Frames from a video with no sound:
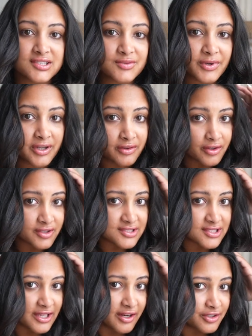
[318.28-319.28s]
is what it
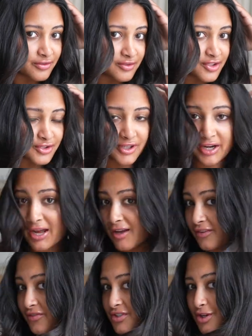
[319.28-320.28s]
looks like straight
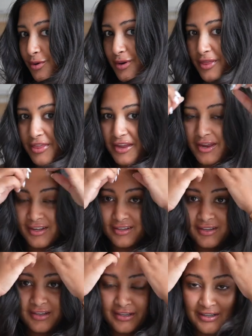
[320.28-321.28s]
out of the donut thing.